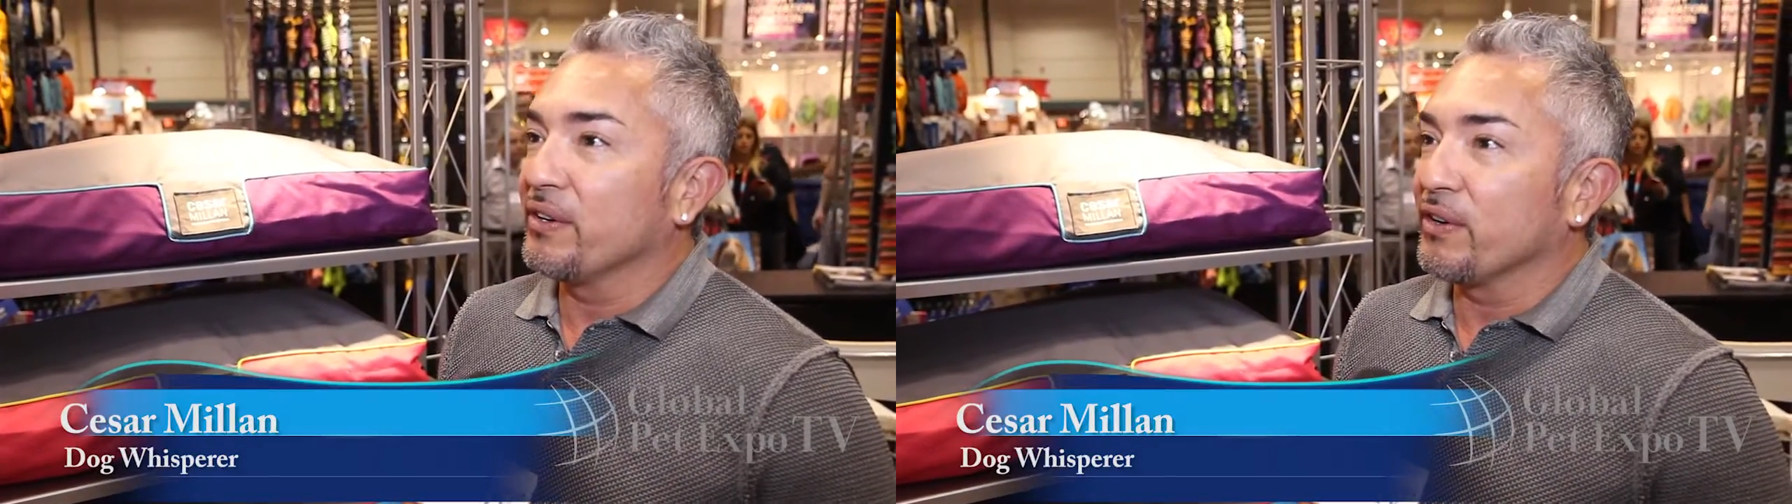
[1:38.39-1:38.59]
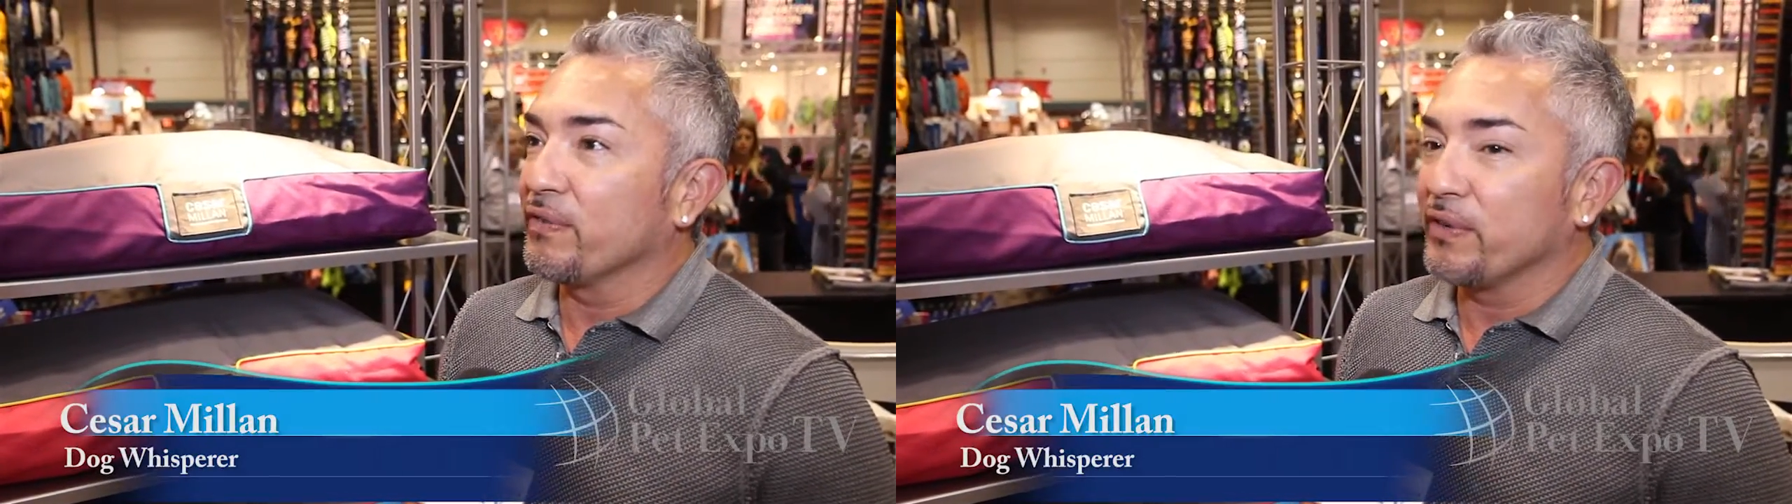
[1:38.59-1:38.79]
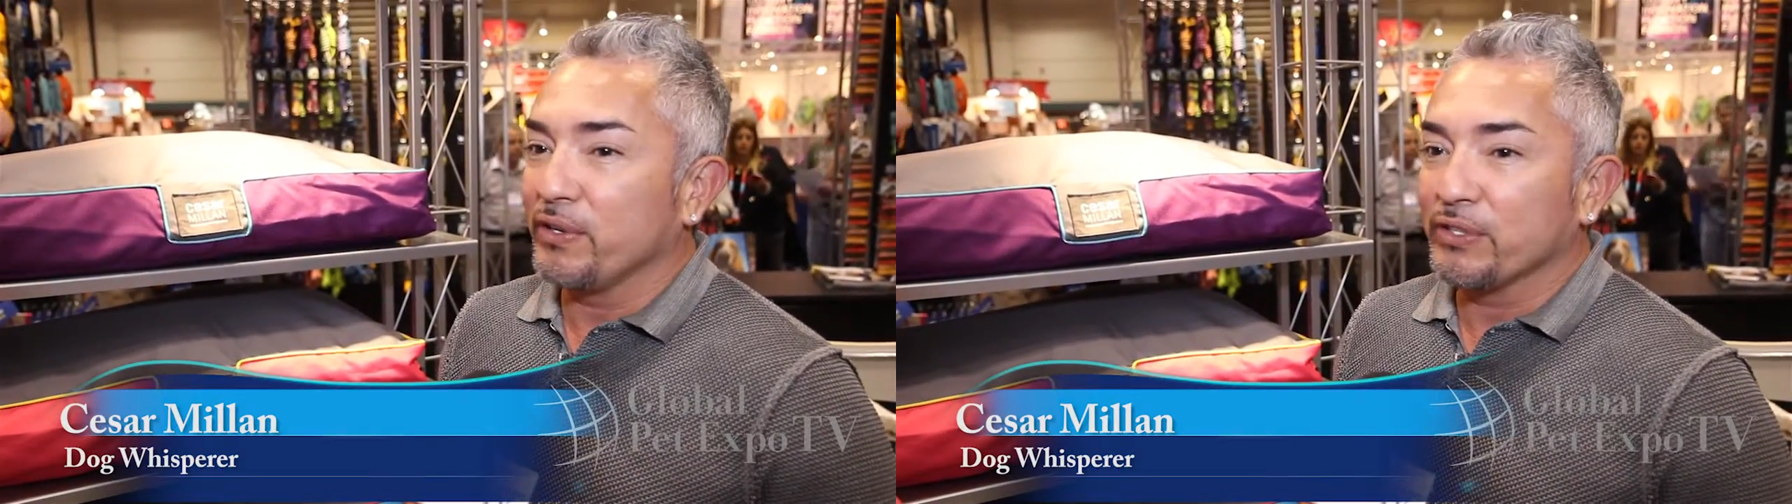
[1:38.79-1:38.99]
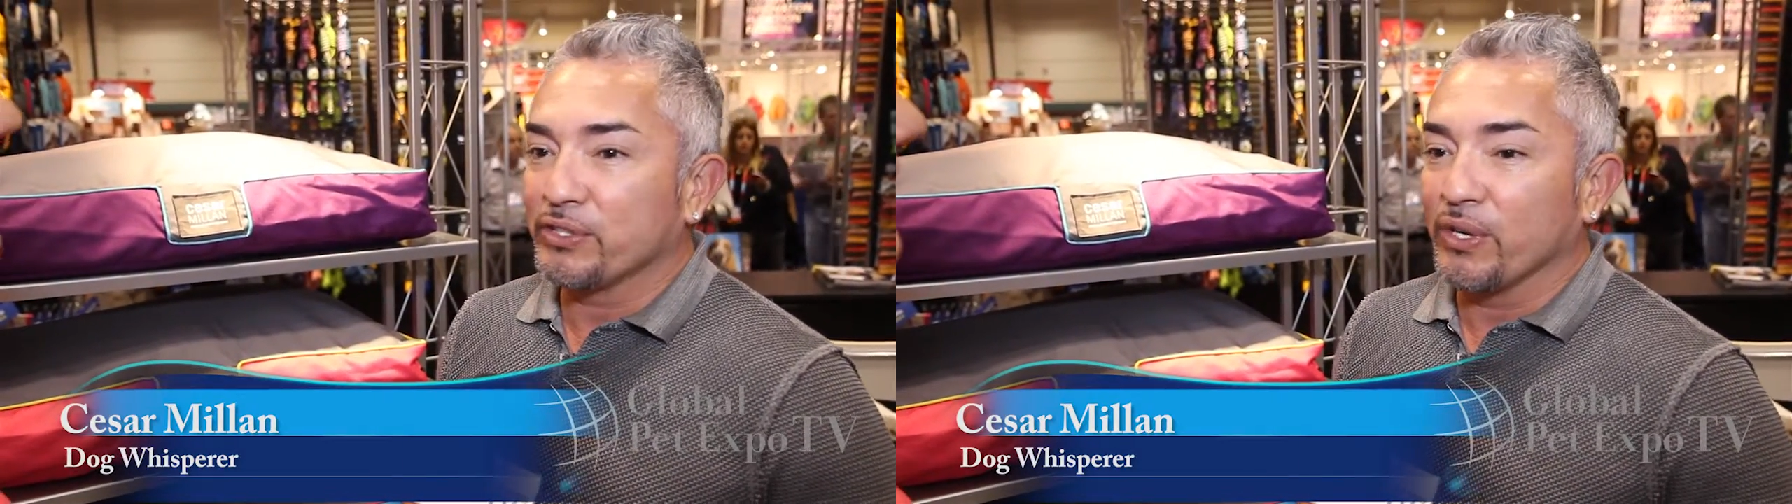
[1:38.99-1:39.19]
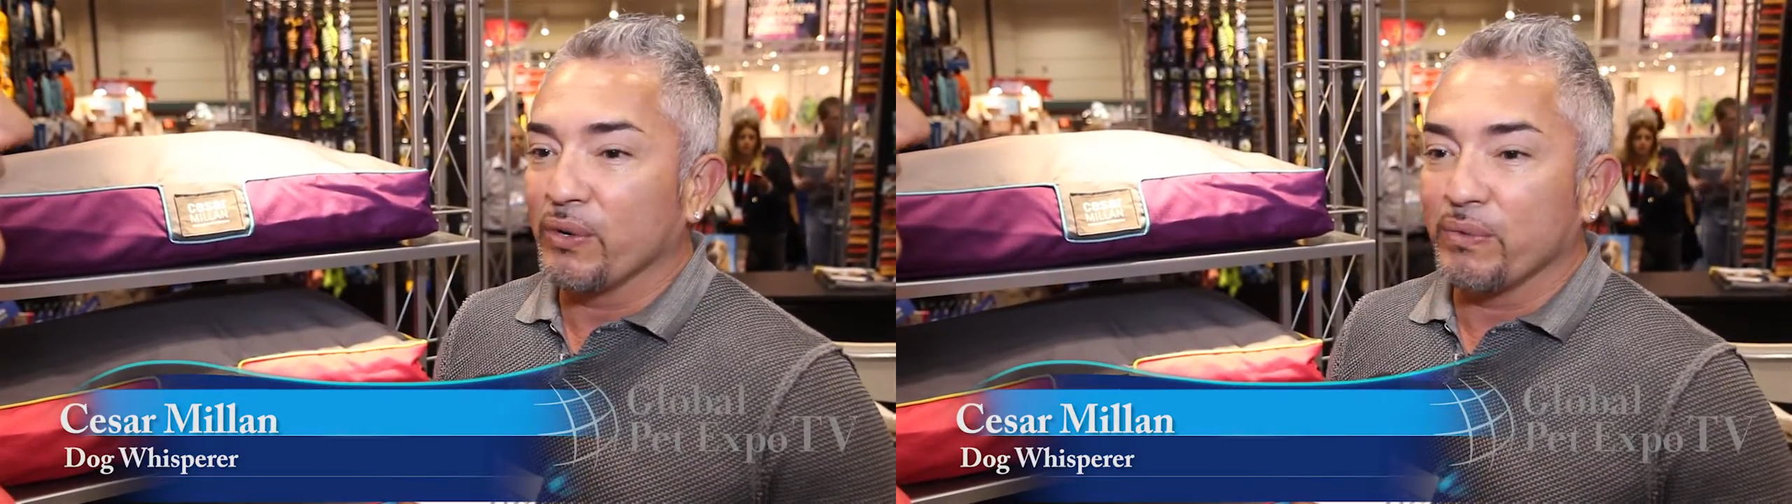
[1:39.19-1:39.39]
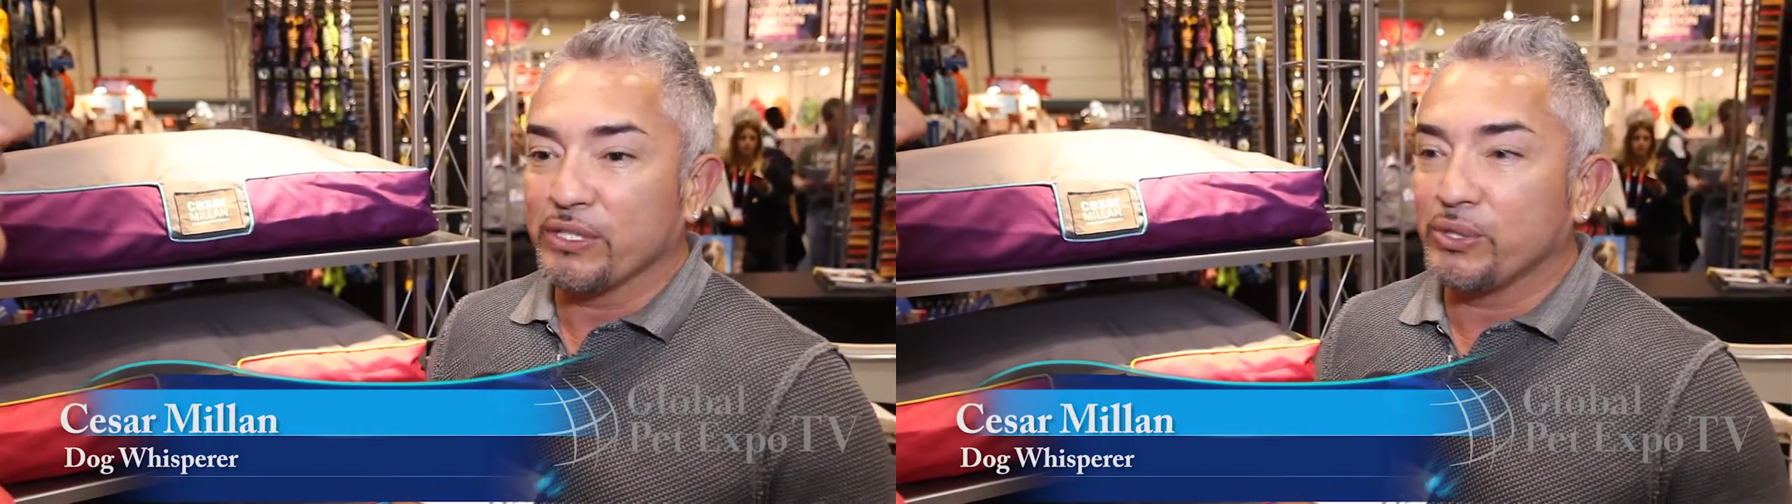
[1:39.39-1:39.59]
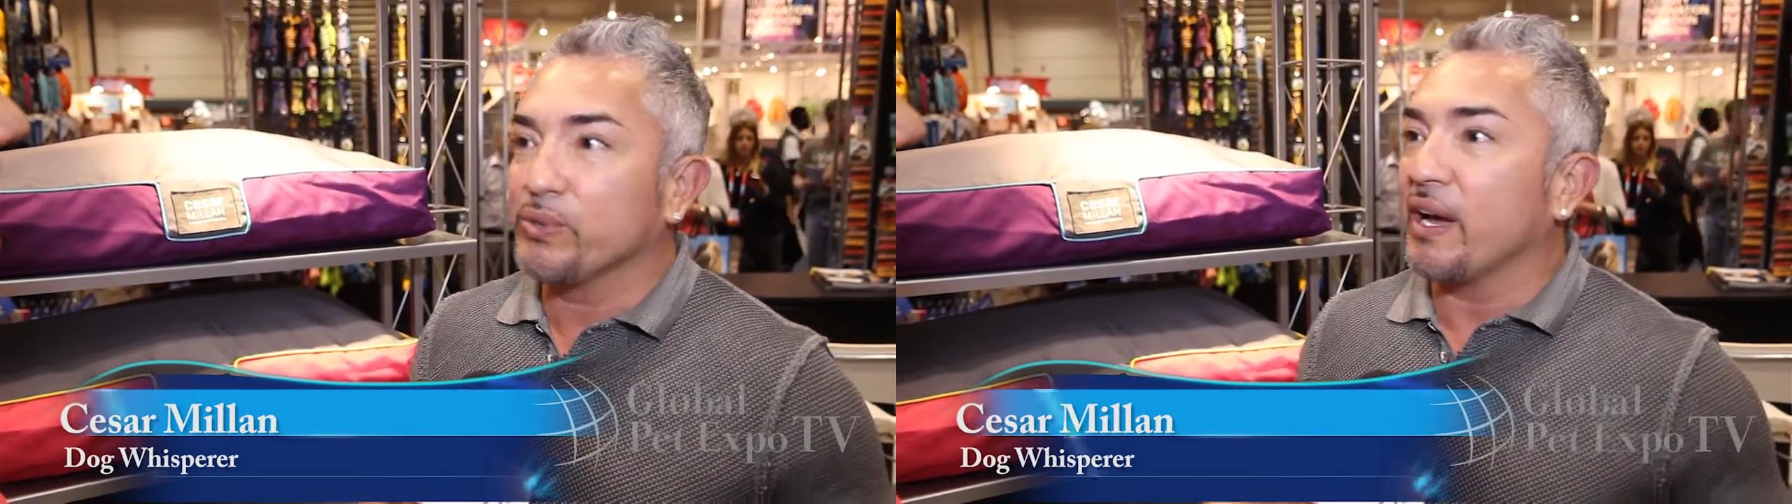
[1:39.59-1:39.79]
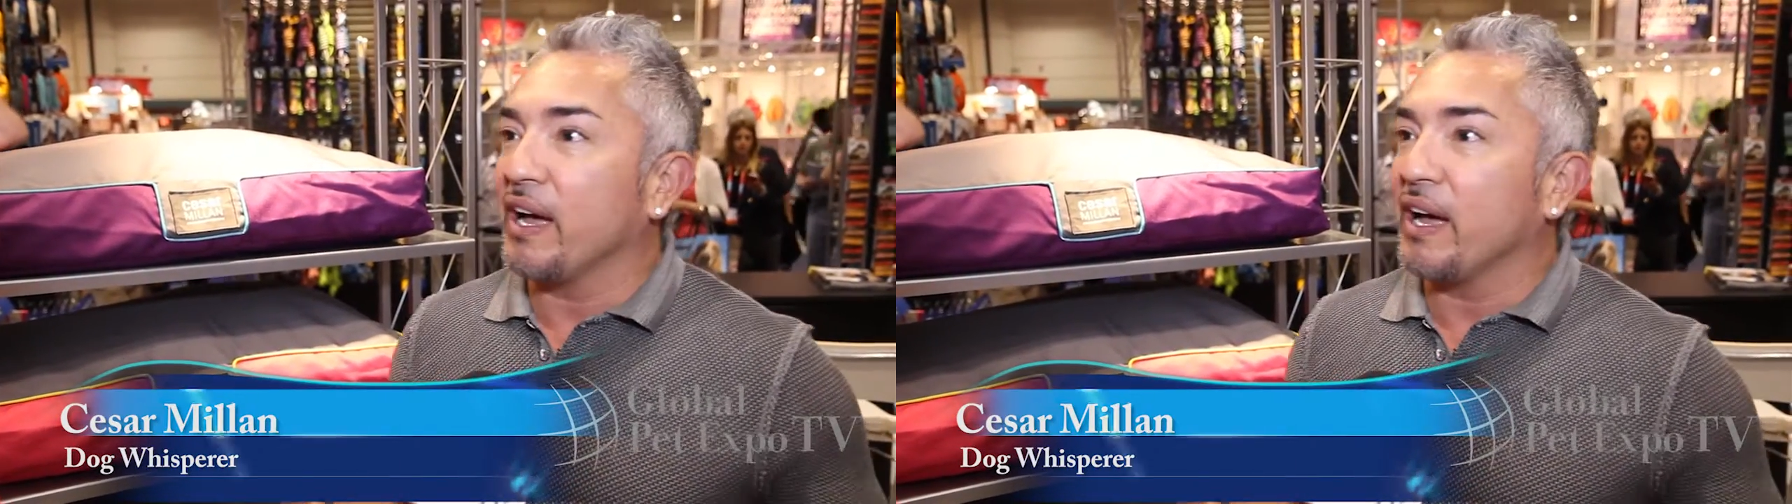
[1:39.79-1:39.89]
in order for you to show what you